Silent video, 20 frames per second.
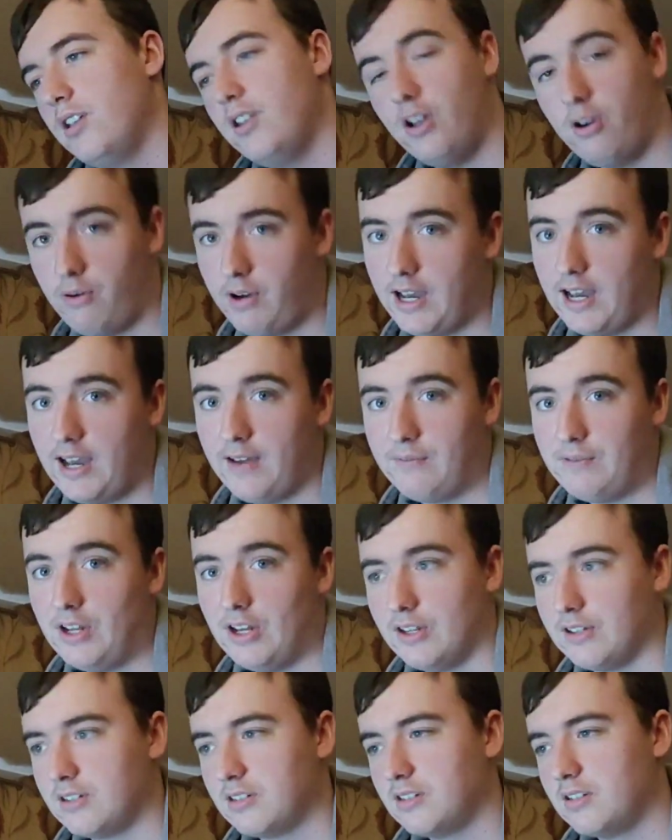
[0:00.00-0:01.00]
No, I have
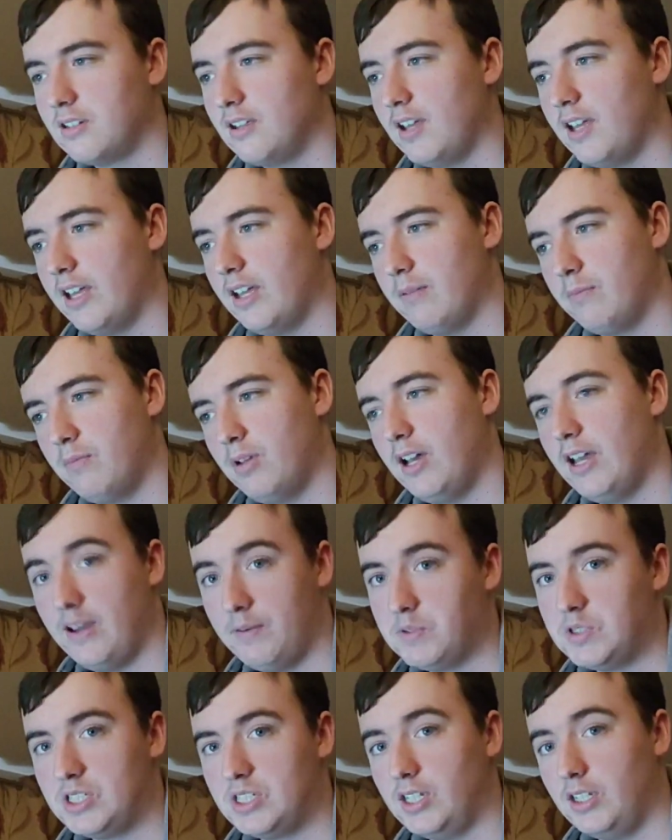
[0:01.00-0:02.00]
not. I
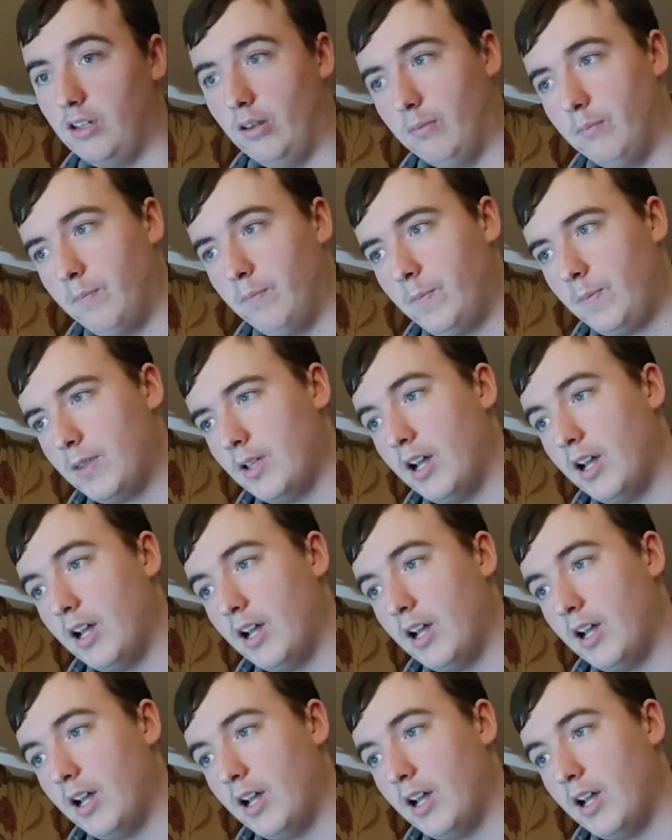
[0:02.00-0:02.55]
haven't seen them.